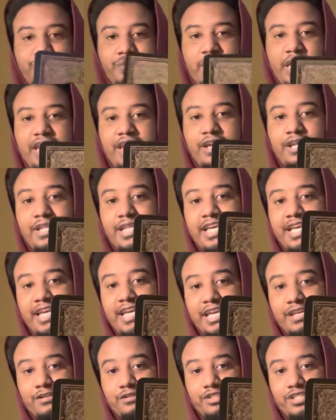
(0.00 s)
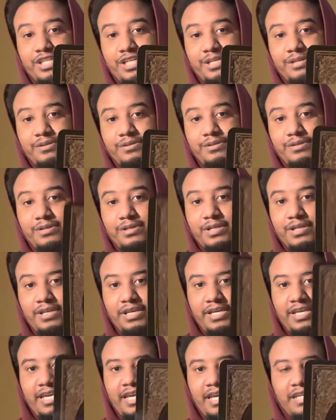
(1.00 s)
Healing energy.
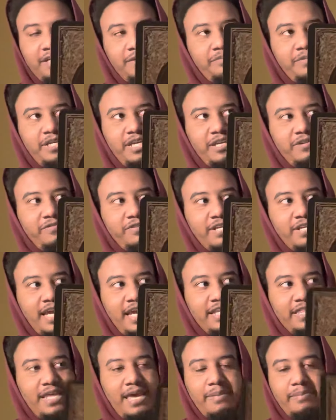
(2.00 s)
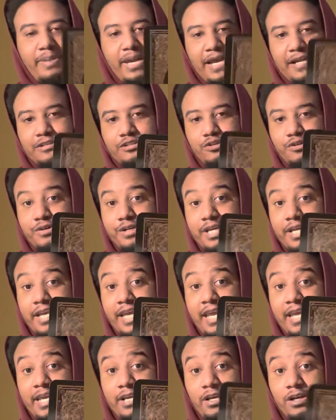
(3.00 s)
Again, and we even had that badger and the
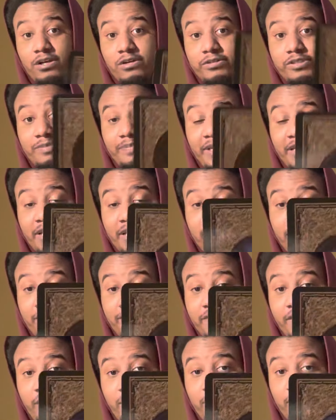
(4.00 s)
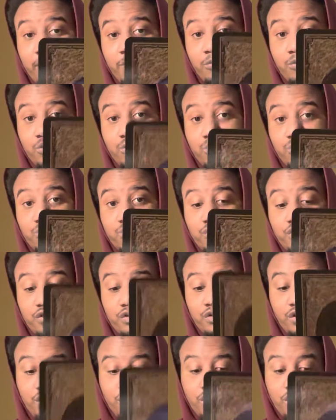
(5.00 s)
ginkgo speaking of healing wounds.